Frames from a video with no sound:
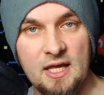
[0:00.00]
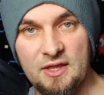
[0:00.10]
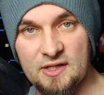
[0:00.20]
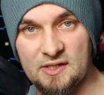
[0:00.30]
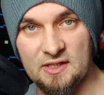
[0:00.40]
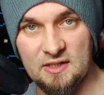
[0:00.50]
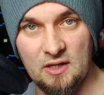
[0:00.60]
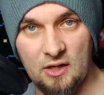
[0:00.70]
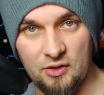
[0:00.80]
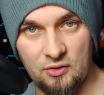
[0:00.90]
This isn't
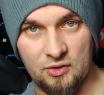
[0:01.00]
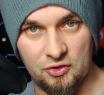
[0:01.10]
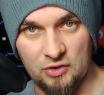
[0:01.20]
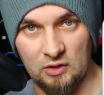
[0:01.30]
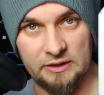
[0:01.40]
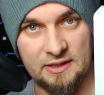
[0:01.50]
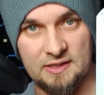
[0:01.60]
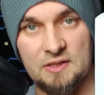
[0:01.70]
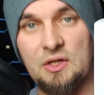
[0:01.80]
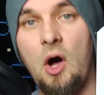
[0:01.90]
a new controller.
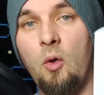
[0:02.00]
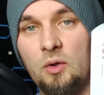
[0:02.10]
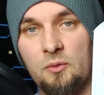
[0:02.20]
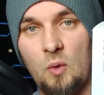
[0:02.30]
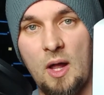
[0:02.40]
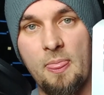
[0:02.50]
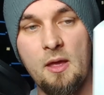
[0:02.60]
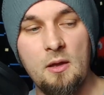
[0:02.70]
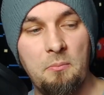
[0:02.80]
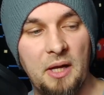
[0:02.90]
This is an older one.
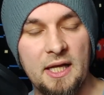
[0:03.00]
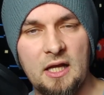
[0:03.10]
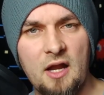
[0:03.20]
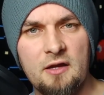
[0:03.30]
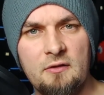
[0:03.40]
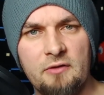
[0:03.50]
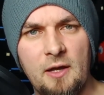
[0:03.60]
But it kind of...